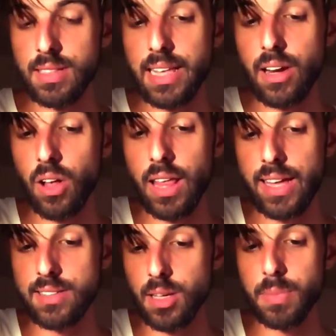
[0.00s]
That all
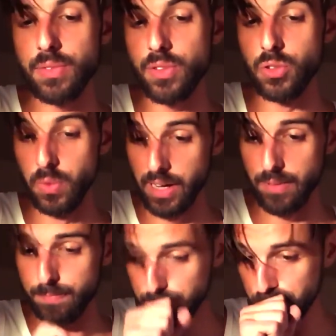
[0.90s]
adds up. If you're doing that
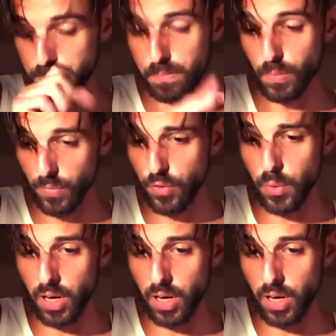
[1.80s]
for